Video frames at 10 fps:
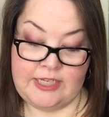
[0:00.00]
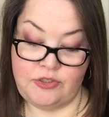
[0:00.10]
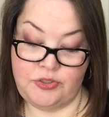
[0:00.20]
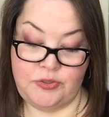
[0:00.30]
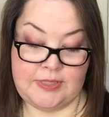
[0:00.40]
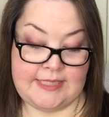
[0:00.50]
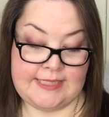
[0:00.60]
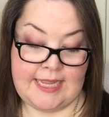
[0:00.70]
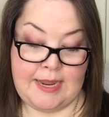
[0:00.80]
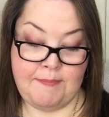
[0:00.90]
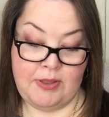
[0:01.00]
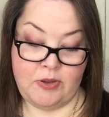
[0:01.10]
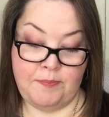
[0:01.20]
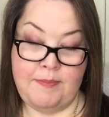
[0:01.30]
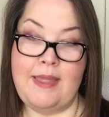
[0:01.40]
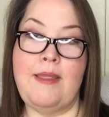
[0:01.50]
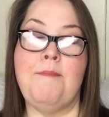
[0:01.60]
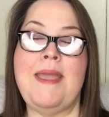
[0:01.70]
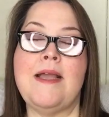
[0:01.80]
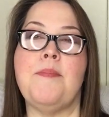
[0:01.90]
introduce the Slay
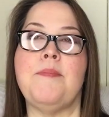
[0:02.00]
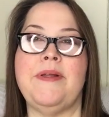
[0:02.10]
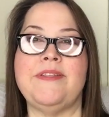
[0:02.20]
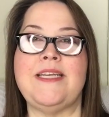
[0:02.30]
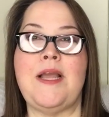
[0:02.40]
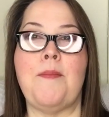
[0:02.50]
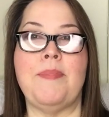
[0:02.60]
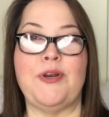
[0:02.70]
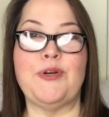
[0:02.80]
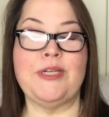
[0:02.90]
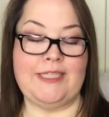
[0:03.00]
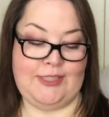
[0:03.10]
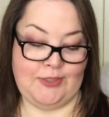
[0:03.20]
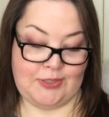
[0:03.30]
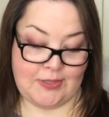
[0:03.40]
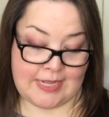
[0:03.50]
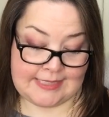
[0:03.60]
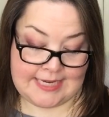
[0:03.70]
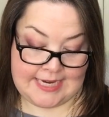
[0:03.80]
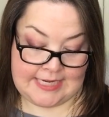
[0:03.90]
Makeup Melting Butter Cleanser. So
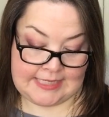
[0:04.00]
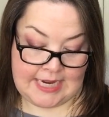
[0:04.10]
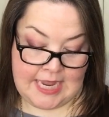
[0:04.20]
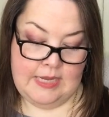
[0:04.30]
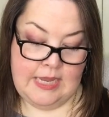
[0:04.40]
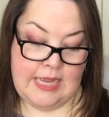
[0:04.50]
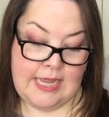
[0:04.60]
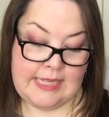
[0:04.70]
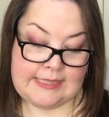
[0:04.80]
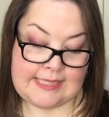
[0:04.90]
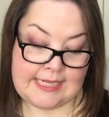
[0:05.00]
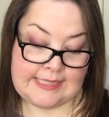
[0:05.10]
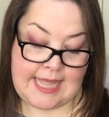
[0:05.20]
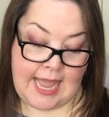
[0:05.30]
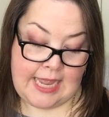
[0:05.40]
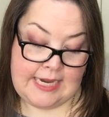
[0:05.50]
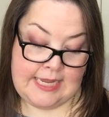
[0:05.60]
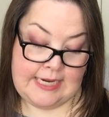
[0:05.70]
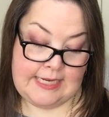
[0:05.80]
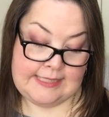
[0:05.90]
that's neat. It says that
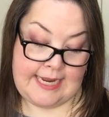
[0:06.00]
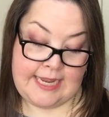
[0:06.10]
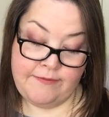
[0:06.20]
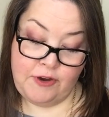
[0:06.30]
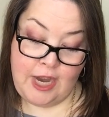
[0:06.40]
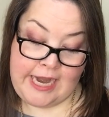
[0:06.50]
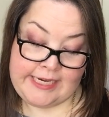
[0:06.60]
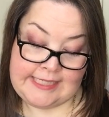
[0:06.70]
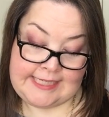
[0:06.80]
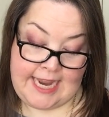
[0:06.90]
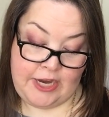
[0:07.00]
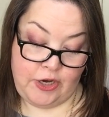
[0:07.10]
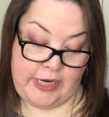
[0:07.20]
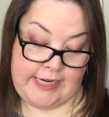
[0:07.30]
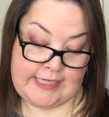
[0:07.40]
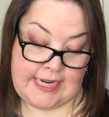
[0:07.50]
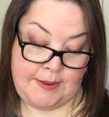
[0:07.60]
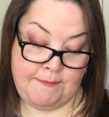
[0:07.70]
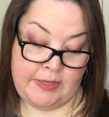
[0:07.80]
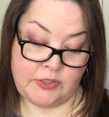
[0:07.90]
it is a giver and a taker. It
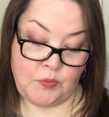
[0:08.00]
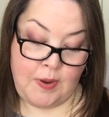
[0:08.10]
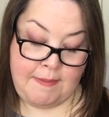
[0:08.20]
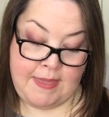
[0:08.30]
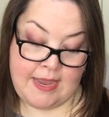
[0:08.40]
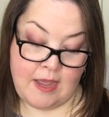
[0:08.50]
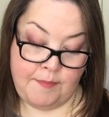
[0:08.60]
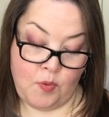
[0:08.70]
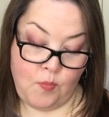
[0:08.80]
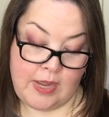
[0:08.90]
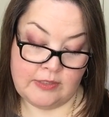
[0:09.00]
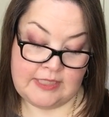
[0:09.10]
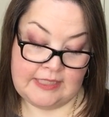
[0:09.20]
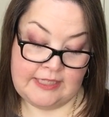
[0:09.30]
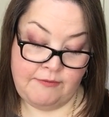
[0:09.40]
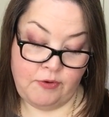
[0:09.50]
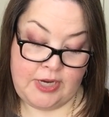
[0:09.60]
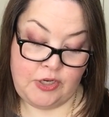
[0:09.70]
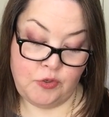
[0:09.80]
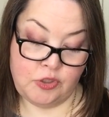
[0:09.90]
melts away makeup while
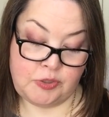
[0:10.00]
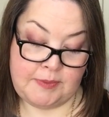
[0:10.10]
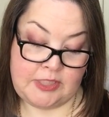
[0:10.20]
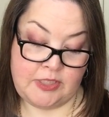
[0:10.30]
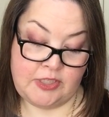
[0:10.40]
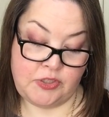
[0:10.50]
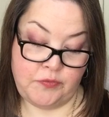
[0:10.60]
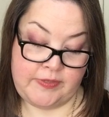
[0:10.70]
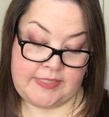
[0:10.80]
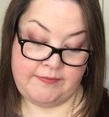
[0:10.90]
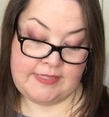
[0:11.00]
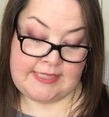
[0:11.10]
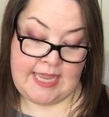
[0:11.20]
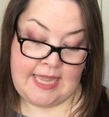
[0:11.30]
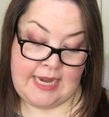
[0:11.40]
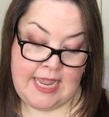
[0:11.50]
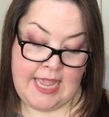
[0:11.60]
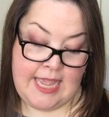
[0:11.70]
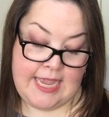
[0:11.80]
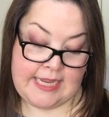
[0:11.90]
delivering nourishment to the surface of the skin.
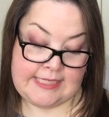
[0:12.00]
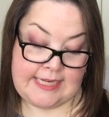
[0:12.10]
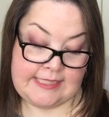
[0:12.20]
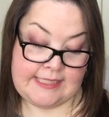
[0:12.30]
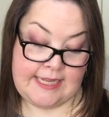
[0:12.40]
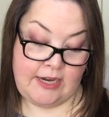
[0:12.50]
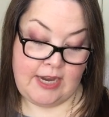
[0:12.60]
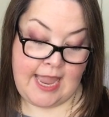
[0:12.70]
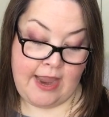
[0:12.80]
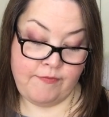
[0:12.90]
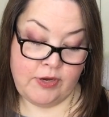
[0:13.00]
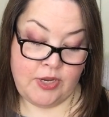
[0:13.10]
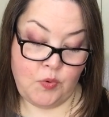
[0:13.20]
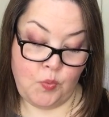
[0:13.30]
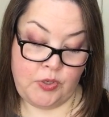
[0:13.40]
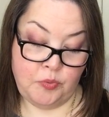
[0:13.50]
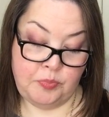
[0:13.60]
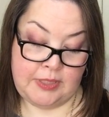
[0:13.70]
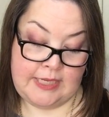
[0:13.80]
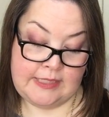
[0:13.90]
It contains their African oil
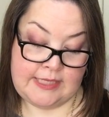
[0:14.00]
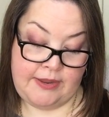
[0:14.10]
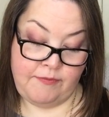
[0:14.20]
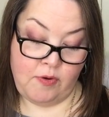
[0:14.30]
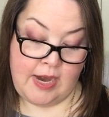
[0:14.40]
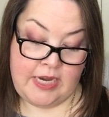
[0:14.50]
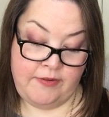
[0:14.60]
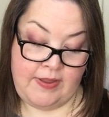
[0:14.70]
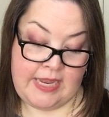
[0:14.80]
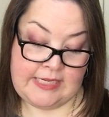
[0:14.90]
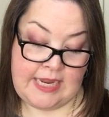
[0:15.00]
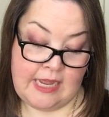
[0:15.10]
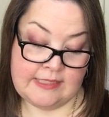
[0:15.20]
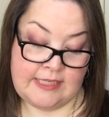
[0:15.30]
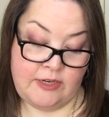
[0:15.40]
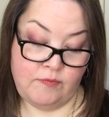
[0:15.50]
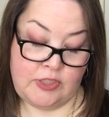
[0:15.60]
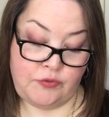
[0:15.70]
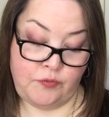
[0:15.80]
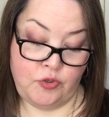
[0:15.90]
blend, a variety of
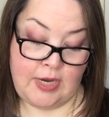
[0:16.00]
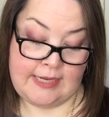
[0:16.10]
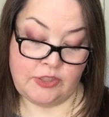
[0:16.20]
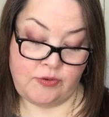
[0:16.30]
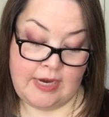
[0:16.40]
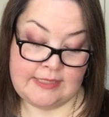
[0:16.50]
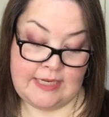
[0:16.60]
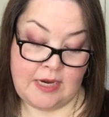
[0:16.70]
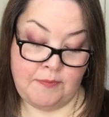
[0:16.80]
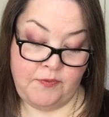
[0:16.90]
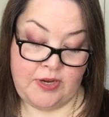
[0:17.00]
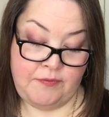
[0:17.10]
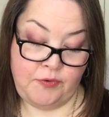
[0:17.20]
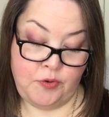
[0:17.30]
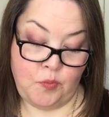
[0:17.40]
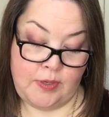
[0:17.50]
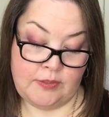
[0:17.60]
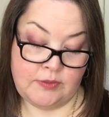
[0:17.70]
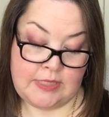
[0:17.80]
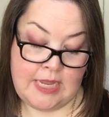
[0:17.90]
antioxidant-rich fruit extracts, and comforting fruit
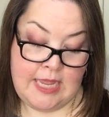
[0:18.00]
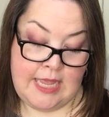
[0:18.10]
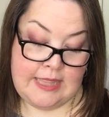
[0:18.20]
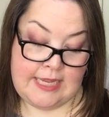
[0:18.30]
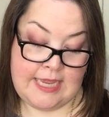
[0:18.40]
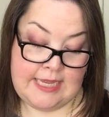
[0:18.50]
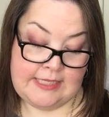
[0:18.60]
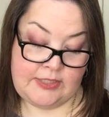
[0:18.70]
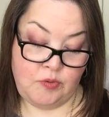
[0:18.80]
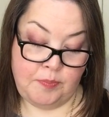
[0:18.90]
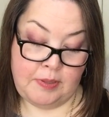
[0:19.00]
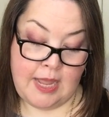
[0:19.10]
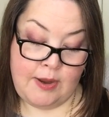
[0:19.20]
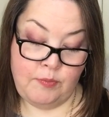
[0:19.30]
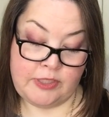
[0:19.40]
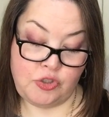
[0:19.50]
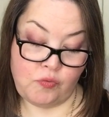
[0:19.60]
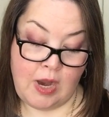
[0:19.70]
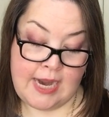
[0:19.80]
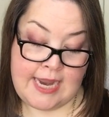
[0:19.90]
oils. The key is to apply with
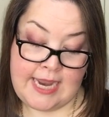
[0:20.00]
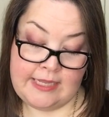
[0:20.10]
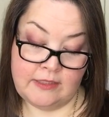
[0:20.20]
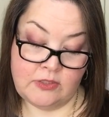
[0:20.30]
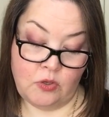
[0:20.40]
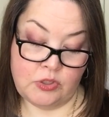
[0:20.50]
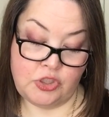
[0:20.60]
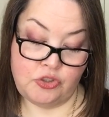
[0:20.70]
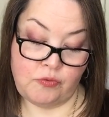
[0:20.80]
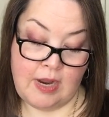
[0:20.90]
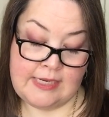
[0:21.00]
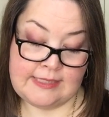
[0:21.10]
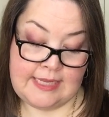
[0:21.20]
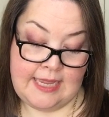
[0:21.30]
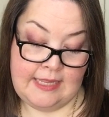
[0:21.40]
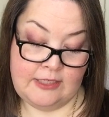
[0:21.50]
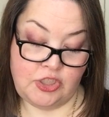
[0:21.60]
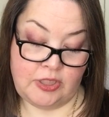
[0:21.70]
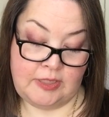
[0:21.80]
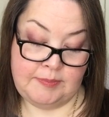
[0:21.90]
dry hands onto dry skin,
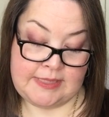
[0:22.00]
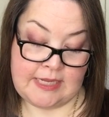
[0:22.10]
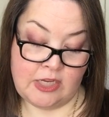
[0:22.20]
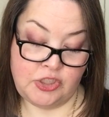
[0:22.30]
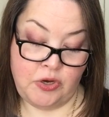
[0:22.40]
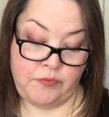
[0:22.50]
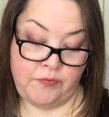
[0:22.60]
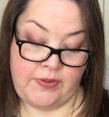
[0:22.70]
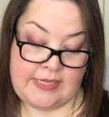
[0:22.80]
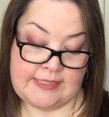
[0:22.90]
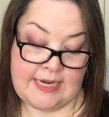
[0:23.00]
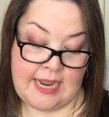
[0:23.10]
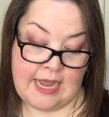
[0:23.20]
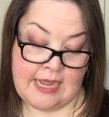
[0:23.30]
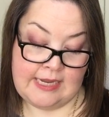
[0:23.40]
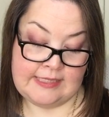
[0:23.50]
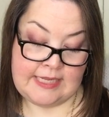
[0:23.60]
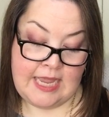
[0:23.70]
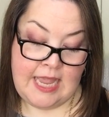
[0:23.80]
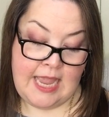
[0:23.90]
gently massage over face and
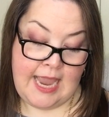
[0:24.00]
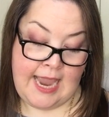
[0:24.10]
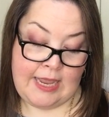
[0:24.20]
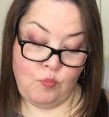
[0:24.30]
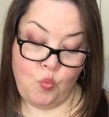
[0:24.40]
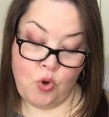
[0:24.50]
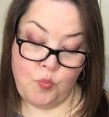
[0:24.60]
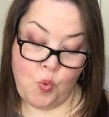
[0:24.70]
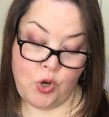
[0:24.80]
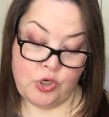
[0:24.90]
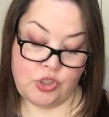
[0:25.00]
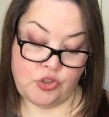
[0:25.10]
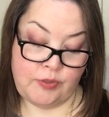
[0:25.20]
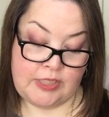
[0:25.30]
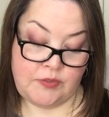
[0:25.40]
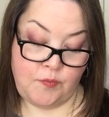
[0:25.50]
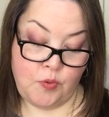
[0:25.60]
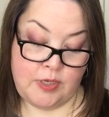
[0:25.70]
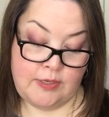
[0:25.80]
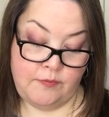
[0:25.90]
eyes, add warm water to
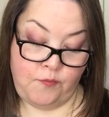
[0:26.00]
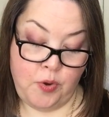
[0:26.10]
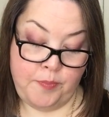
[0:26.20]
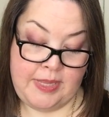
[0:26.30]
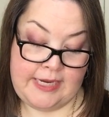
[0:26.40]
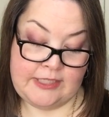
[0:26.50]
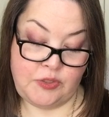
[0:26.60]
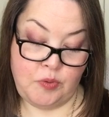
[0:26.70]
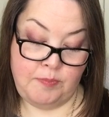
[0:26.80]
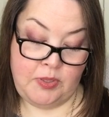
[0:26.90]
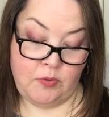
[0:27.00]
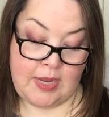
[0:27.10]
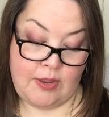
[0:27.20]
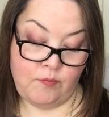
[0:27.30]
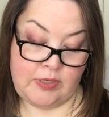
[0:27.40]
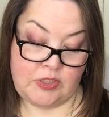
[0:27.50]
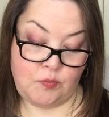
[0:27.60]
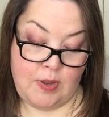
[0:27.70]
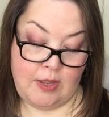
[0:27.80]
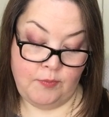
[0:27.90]
transform it into a milk, and
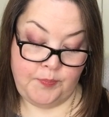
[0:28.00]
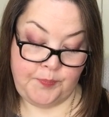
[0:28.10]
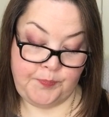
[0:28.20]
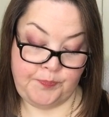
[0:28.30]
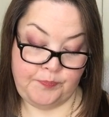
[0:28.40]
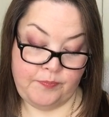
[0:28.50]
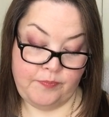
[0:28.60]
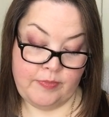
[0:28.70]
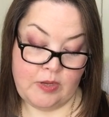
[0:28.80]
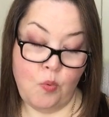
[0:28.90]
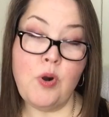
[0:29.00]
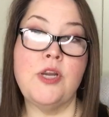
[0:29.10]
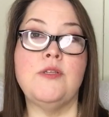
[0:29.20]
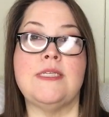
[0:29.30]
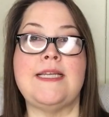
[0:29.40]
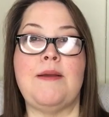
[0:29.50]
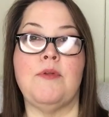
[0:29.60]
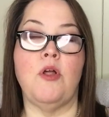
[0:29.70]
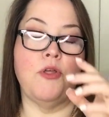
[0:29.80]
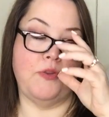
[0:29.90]
rinse well. Or use a damp
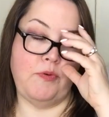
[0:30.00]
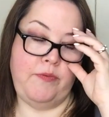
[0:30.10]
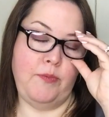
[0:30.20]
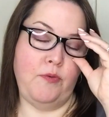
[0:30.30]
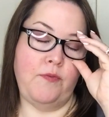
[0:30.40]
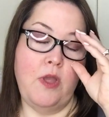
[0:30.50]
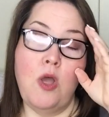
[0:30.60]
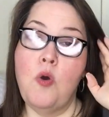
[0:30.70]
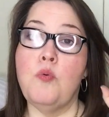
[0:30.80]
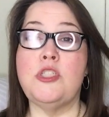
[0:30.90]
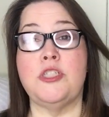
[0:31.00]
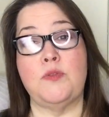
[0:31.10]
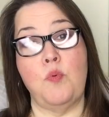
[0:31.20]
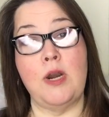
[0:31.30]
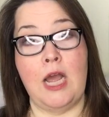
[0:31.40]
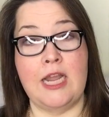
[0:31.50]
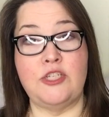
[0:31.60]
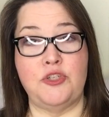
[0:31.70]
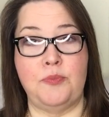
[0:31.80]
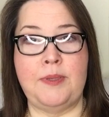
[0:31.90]
cloth to remove, which is what I
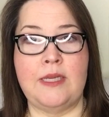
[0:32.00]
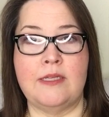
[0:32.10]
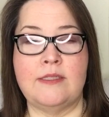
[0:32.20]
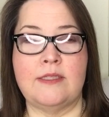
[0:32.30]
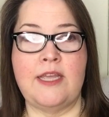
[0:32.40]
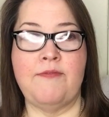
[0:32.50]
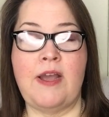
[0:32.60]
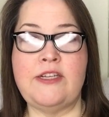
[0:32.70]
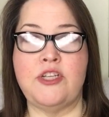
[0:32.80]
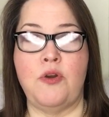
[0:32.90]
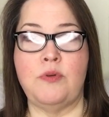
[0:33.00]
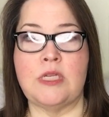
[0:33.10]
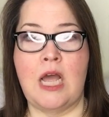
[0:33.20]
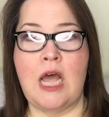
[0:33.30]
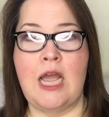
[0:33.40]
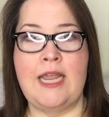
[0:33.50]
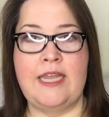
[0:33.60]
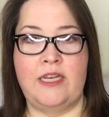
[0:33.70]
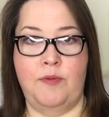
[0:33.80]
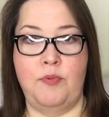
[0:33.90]
do, because if I don't, I
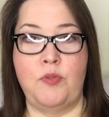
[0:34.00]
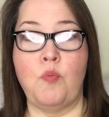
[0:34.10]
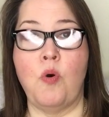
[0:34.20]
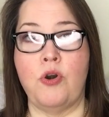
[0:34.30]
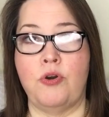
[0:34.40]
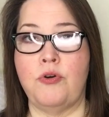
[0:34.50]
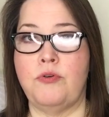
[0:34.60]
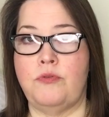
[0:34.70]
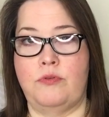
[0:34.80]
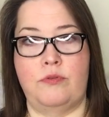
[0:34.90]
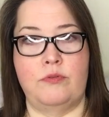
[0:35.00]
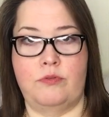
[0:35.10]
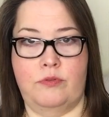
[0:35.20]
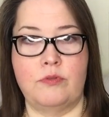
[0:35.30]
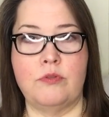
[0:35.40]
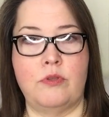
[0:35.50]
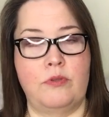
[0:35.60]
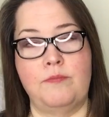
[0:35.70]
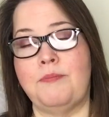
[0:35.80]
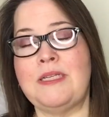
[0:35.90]
end up with water
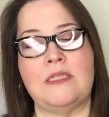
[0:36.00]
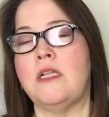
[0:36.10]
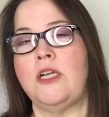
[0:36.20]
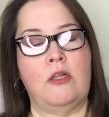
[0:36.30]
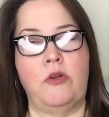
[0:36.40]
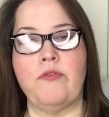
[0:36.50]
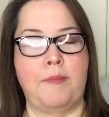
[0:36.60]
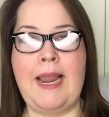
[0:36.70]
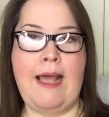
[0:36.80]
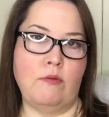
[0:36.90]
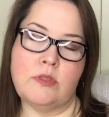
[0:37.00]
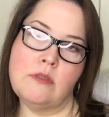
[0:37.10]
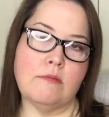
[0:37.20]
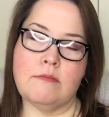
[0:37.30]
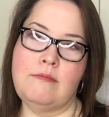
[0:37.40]
basically all over my house.